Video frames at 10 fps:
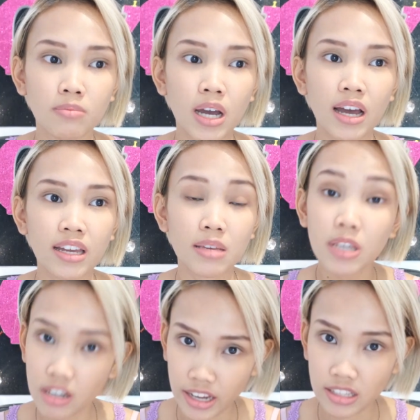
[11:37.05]
mga
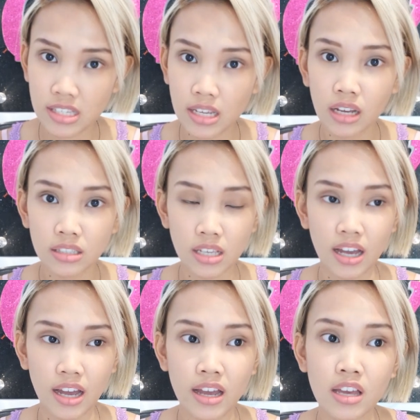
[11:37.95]
immigrants
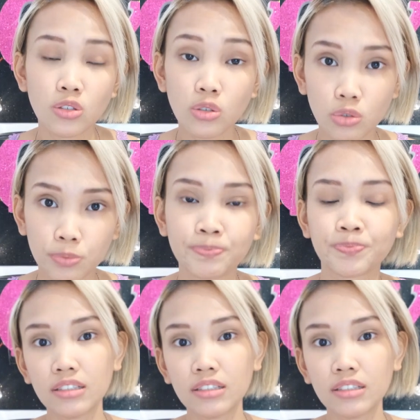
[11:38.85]
sa Europe.